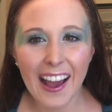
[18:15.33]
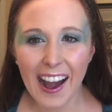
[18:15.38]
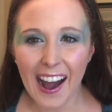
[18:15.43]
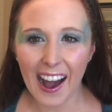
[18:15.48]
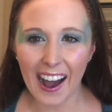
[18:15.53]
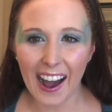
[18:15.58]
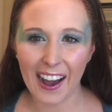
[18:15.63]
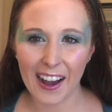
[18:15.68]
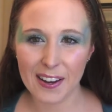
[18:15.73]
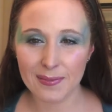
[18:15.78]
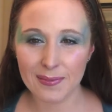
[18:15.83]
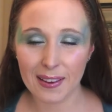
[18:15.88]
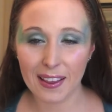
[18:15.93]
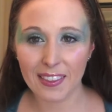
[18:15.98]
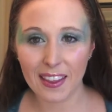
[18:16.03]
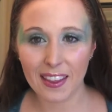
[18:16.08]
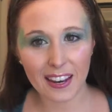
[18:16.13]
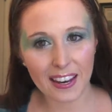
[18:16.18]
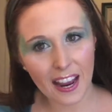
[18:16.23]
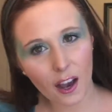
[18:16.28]
And
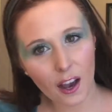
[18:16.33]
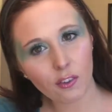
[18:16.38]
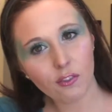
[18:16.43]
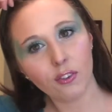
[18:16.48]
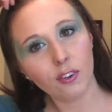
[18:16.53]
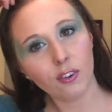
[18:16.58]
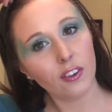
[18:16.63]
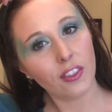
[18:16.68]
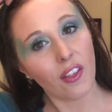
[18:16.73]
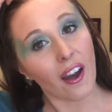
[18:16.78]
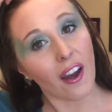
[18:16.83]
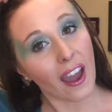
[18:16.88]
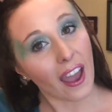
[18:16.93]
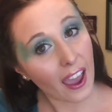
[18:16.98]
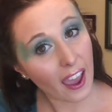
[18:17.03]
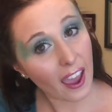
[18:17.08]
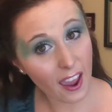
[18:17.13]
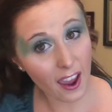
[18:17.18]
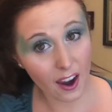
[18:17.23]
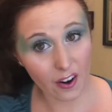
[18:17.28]
then now for the
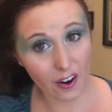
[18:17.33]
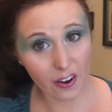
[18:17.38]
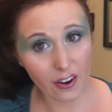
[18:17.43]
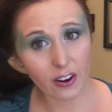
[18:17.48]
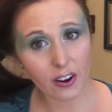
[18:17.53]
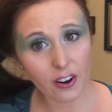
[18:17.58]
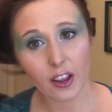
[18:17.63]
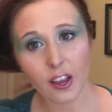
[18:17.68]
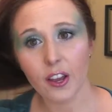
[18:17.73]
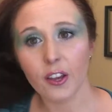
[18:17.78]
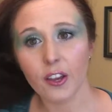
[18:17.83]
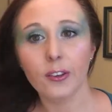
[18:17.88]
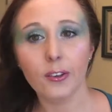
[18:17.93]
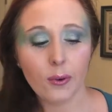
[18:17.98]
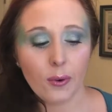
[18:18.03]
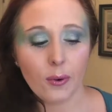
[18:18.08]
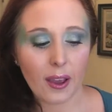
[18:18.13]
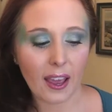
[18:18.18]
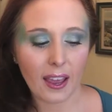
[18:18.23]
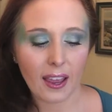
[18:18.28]
hair, you
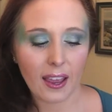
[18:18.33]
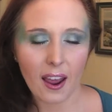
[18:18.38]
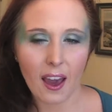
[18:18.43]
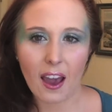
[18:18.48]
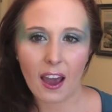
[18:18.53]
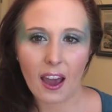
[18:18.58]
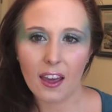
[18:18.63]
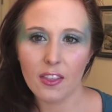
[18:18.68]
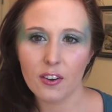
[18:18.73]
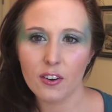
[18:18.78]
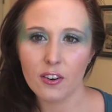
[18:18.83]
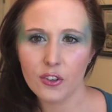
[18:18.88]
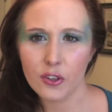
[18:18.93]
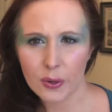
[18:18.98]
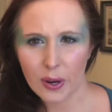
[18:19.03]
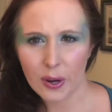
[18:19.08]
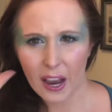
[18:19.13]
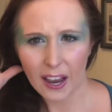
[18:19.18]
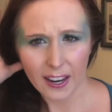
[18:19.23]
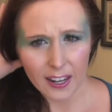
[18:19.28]
can either do
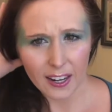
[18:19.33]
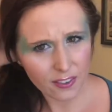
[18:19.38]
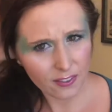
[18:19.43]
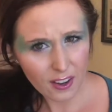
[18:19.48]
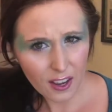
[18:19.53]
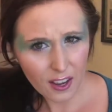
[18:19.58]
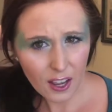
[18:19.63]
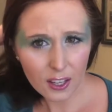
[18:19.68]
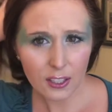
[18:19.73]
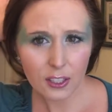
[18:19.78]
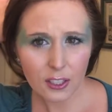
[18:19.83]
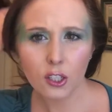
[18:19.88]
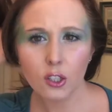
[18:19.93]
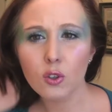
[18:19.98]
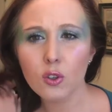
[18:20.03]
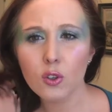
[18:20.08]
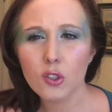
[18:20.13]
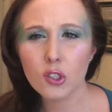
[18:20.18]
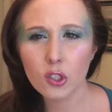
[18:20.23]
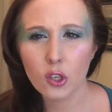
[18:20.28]
kind of
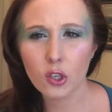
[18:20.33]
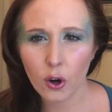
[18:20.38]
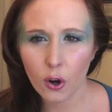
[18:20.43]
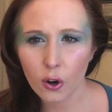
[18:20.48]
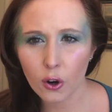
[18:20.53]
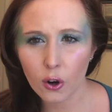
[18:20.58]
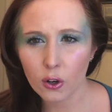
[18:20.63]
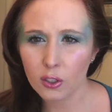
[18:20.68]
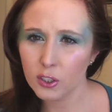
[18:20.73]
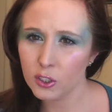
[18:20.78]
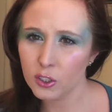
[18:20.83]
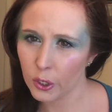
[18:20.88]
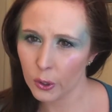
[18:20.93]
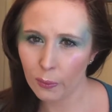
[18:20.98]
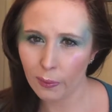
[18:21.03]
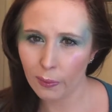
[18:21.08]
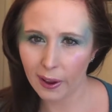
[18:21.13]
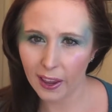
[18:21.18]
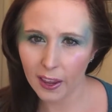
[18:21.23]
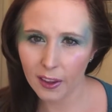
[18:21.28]
loose curls or
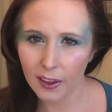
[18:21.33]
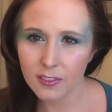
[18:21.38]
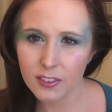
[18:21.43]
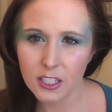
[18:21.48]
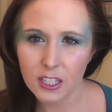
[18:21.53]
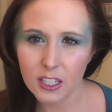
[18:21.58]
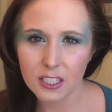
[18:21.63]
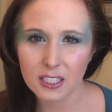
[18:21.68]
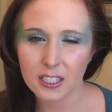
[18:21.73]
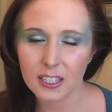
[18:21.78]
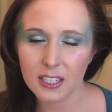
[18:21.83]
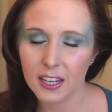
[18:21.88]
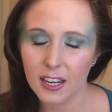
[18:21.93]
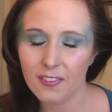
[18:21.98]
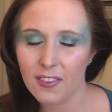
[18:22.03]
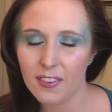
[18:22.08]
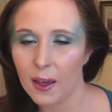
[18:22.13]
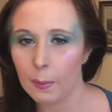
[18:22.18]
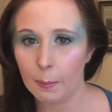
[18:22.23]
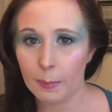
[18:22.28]
waves just to give
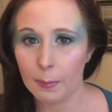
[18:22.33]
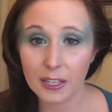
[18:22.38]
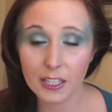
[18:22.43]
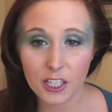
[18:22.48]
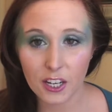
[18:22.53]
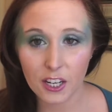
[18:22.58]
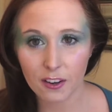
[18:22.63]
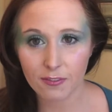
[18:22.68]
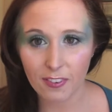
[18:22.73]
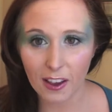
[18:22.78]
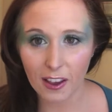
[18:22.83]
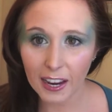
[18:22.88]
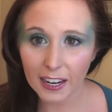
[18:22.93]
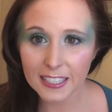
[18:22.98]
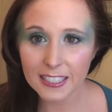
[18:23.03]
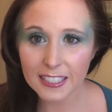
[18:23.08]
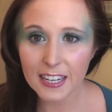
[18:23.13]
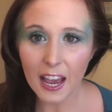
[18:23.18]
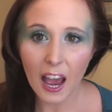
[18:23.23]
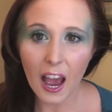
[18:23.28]
that beachy
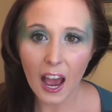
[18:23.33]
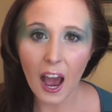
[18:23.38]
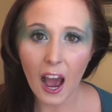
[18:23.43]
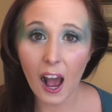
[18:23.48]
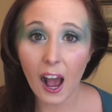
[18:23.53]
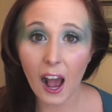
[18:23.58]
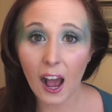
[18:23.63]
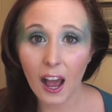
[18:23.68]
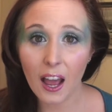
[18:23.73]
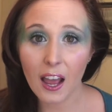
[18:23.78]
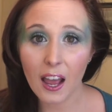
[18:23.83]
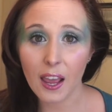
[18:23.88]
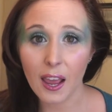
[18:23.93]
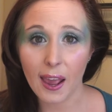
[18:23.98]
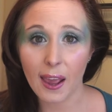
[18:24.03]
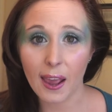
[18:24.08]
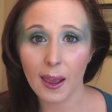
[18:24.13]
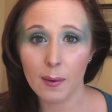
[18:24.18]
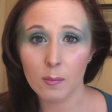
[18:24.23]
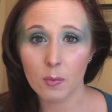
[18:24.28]
effect. I
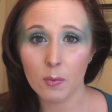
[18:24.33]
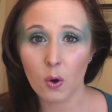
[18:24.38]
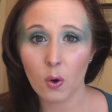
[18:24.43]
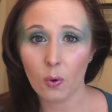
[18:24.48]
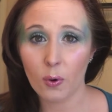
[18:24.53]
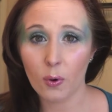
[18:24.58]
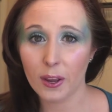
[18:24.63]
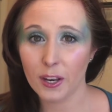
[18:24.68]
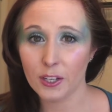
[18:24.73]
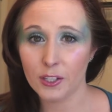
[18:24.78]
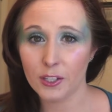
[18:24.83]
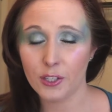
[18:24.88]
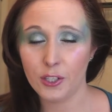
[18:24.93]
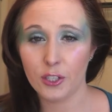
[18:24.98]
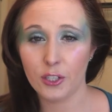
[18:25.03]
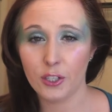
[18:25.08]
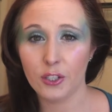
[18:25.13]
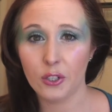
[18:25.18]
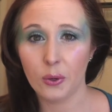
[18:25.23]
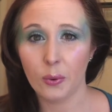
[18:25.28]
am going to
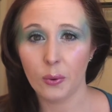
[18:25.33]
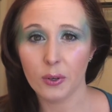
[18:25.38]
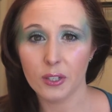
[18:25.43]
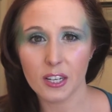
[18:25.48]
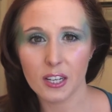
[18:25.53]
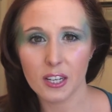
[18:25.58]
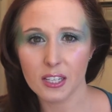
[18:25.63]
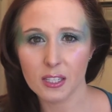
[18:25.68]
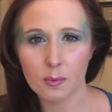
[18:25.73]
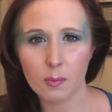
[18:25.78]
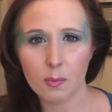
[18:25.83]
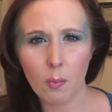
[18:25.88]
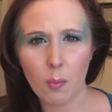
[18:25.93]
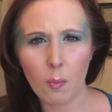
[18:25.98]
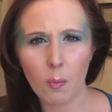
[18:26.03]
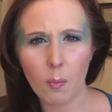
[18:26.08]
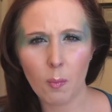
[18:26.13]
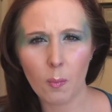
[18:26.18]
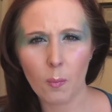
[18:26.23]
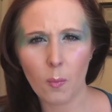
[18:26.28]
do just
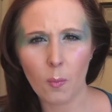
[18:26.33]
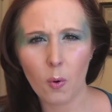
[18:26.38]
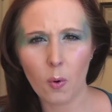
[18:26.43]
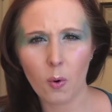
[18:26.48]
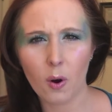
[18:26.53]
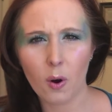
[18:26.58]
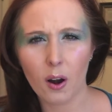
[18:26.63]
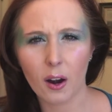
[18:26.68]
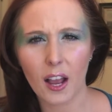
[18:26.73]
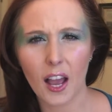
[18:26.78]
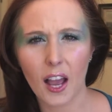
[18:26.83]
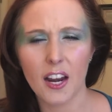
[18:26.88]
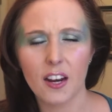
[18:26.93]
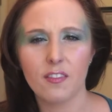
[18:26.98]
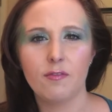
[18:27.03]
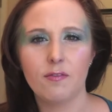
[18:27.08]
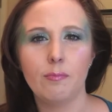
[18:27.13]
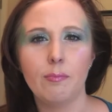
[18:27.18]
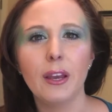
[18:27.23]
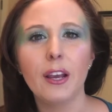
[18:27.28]
more kind
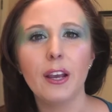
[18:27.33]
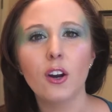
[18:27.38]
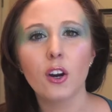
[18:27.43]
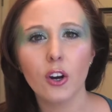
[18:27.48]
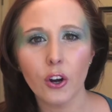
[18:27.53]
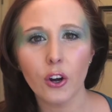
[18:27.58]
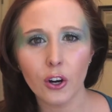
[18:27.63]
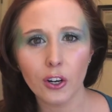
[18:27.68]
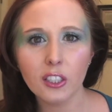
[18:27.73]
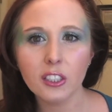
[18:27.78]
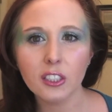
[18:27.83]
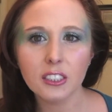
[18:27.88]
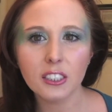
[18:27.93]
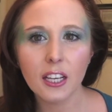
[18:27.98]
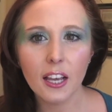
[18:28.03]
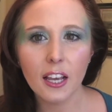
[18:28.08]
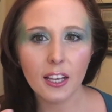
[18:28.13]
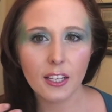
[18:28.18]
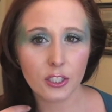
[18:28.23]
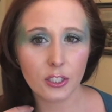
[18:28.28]
of bigger curls,
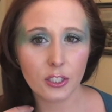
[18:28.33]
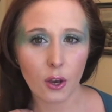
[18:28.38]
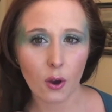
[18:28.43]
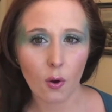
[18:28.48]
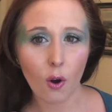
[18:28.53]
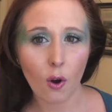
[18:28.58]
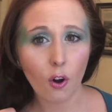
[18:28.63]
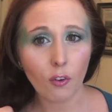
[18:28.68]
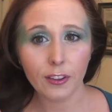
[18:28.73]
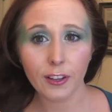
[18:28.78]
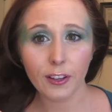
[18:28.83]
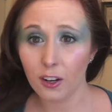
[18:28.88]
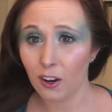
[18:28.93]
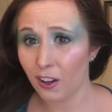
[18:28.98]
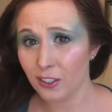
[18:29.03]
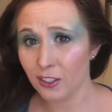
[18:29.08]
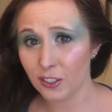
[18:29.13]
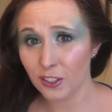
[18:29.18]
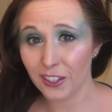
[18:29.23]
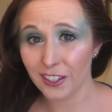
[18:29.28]
so hopefully it'll
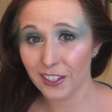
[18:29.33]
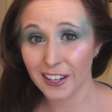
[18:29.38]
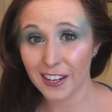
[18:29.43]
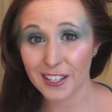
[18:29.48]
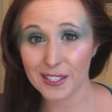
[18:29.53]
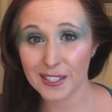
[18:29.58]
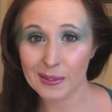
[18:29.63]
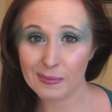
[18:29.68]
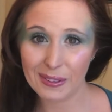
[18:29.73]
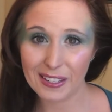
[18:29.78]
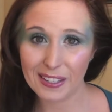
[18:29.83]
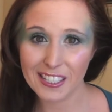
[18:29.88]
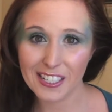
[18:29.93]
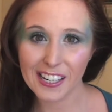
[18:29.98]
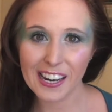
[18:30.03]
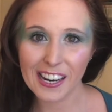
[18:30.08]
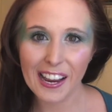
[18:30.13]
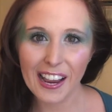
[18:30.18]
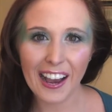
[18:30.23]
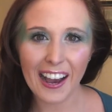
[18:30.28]
also look nice and
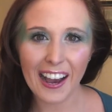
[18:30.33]
beachy.